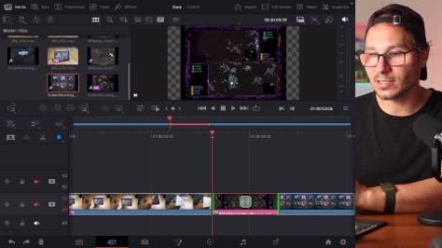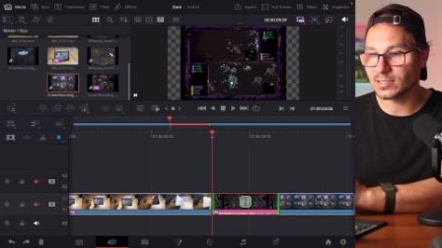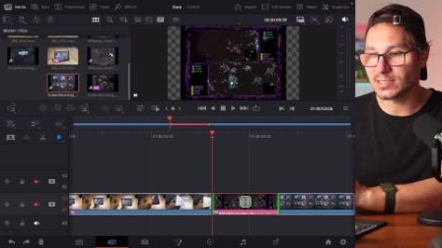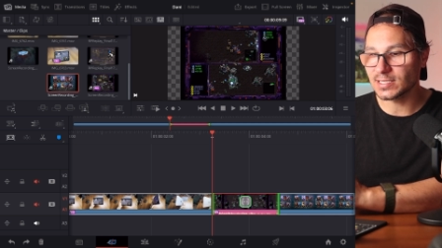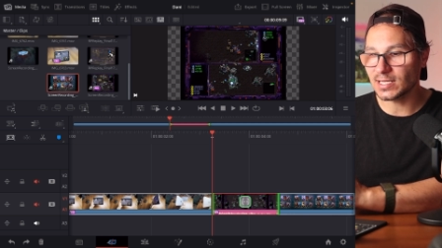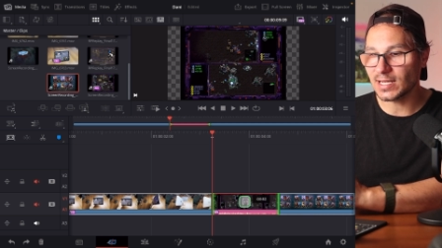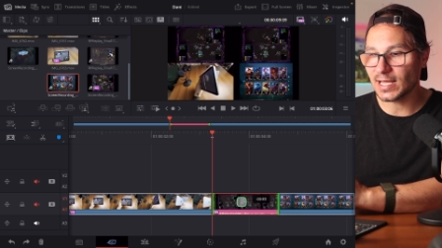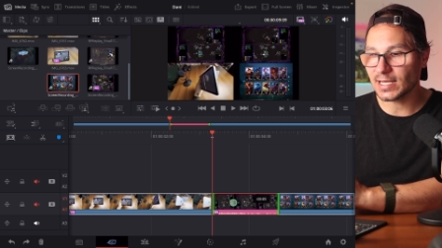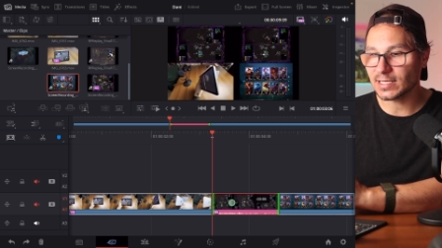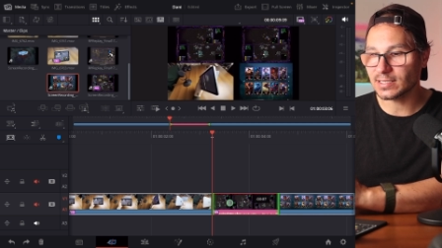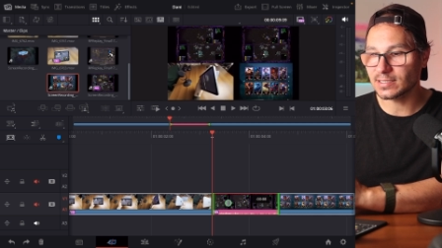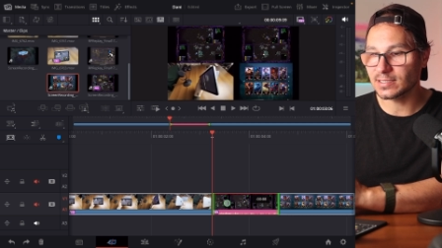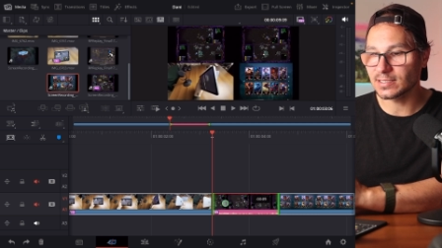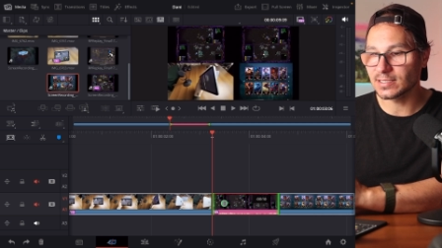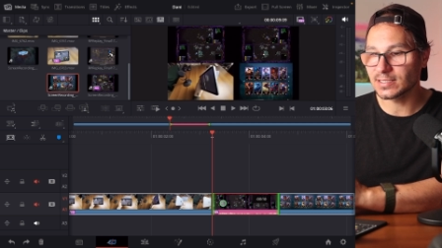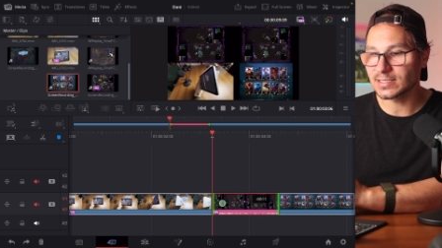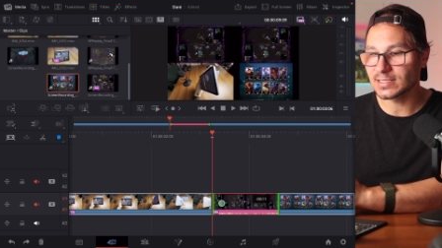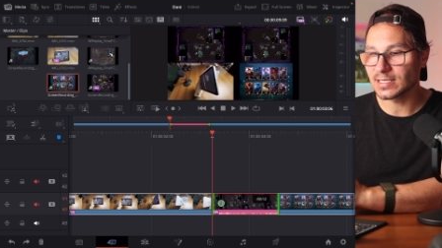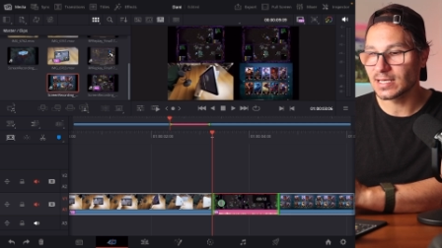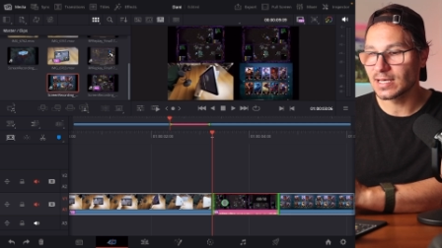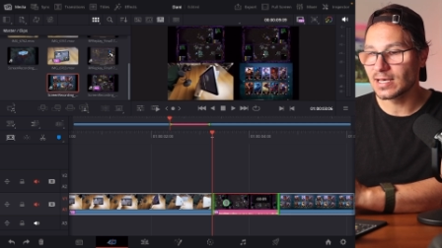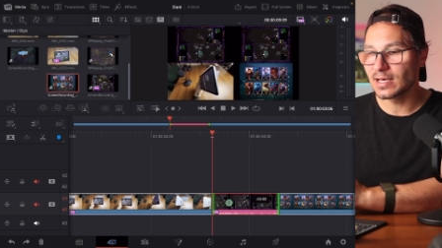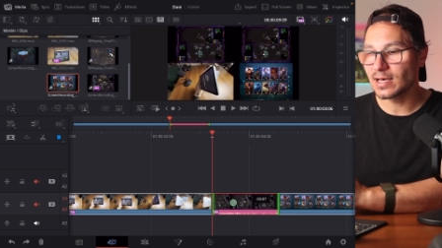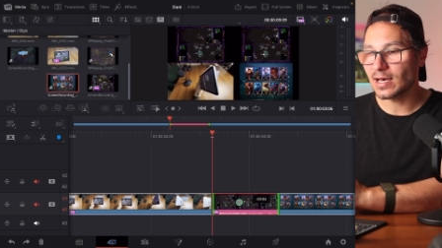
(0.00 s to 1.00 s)
select
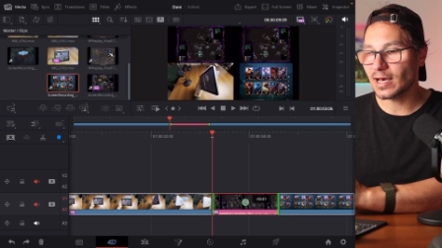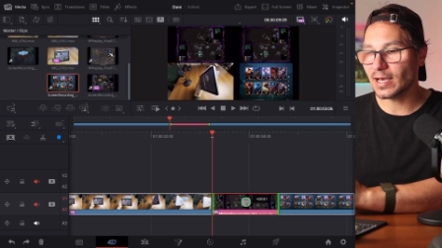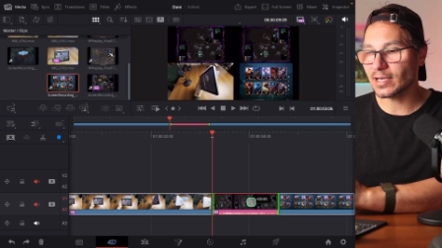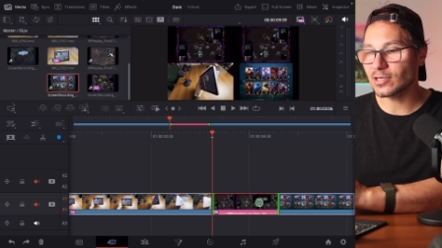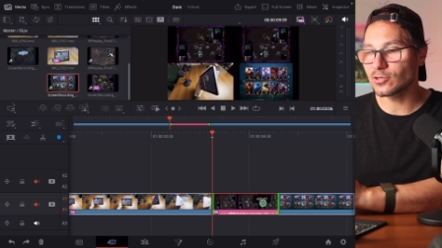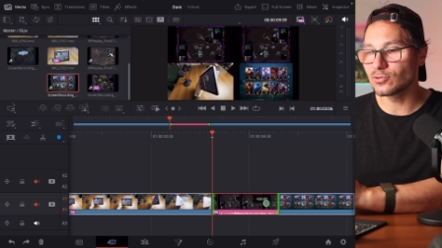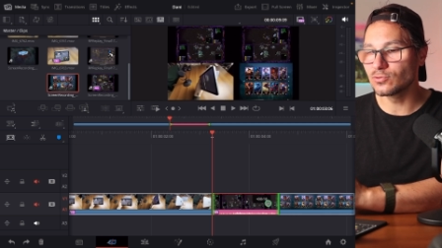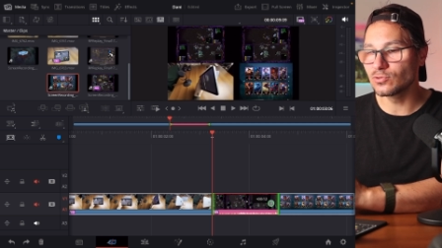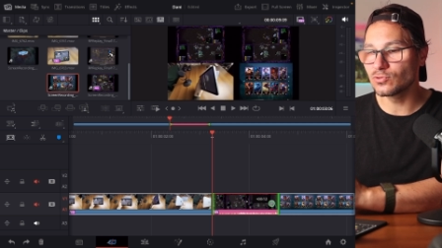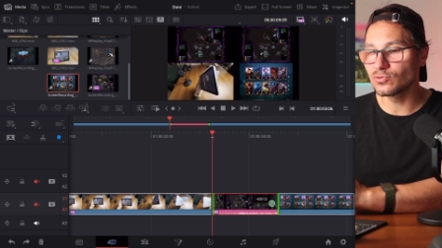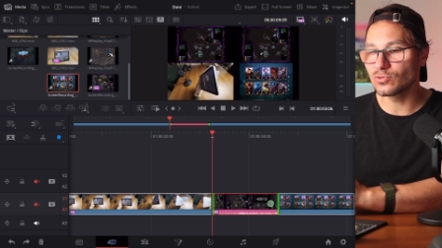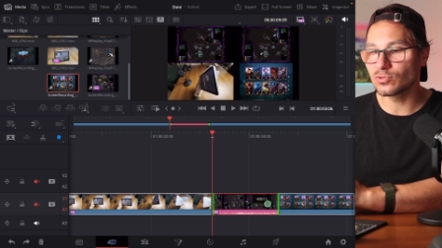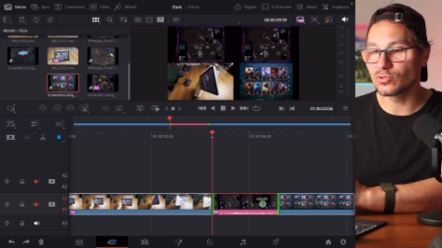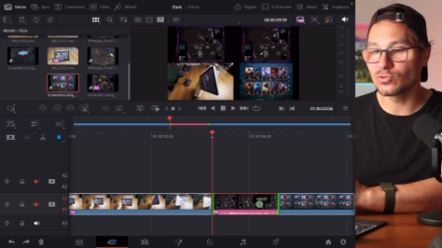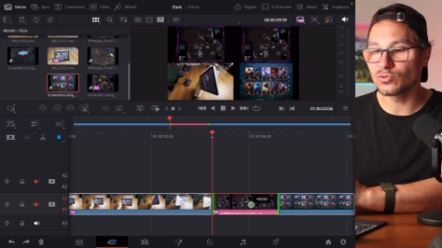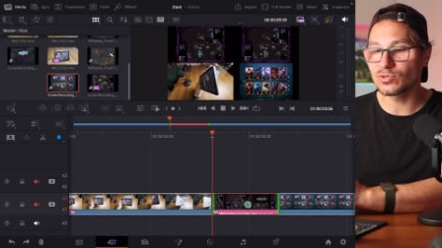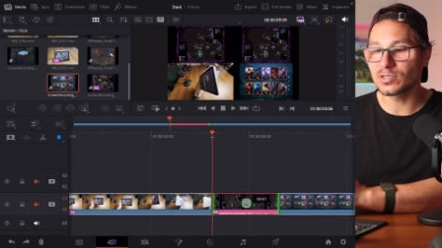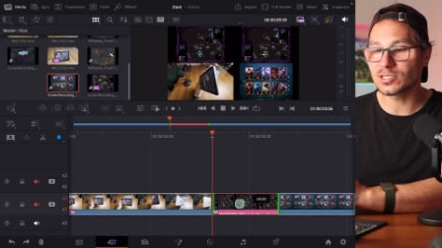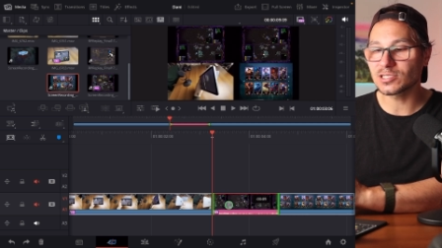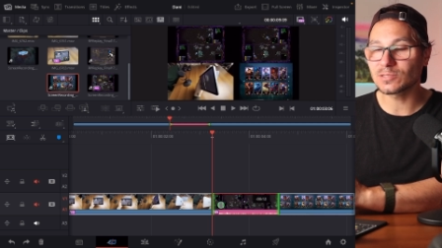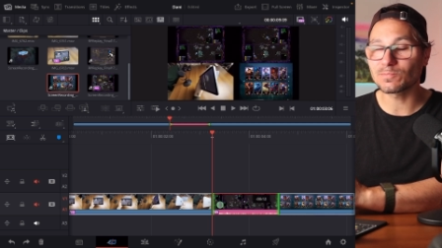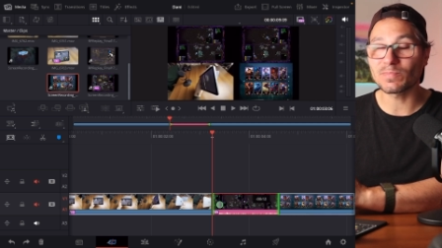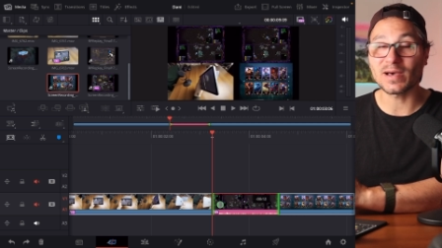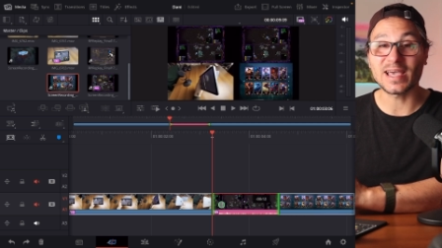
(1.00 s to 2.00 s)
this, I can
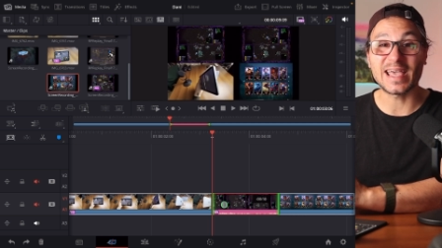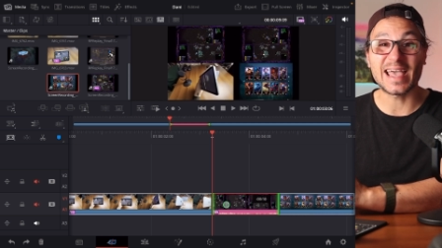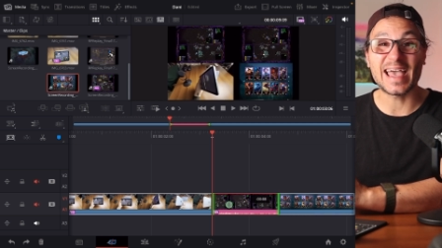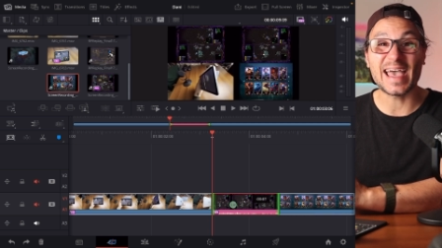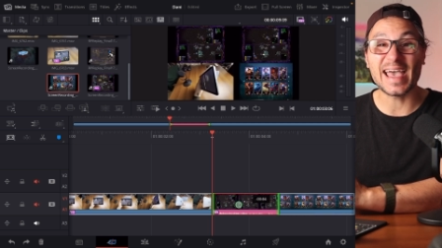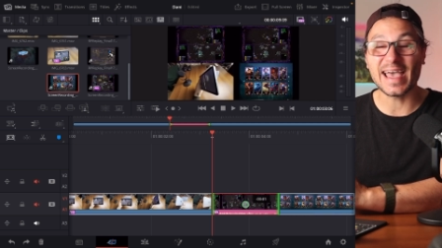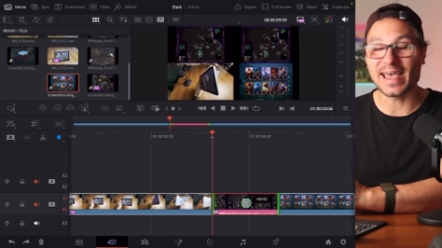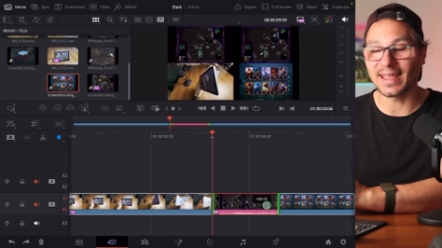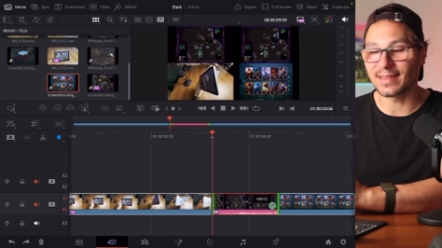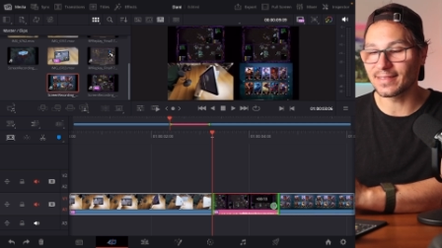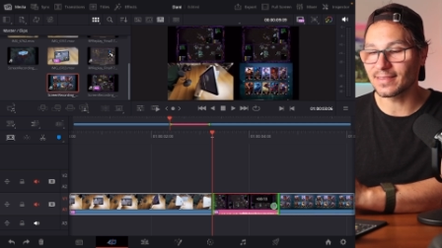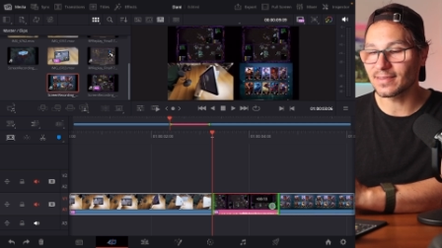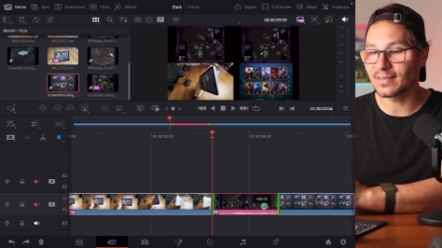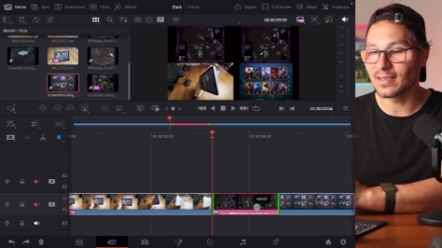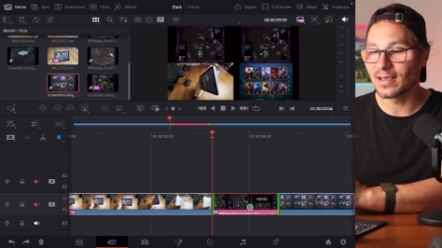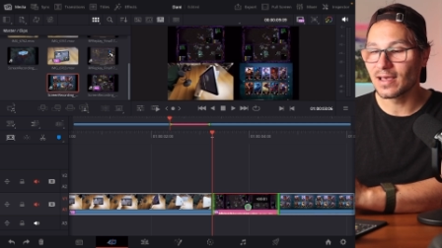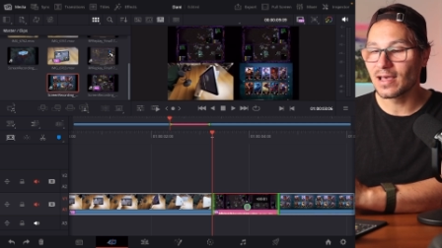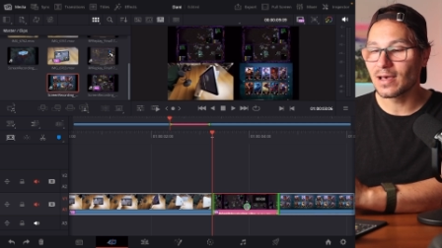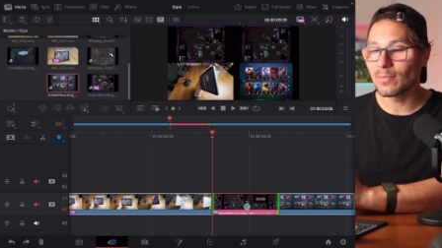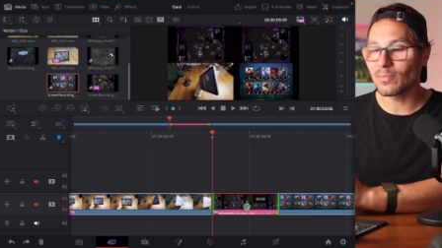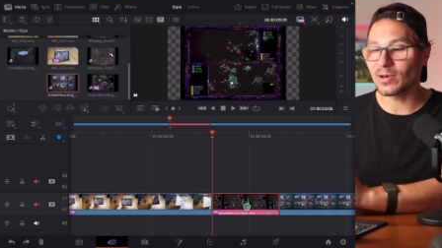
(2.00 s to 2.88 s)
do this by hand,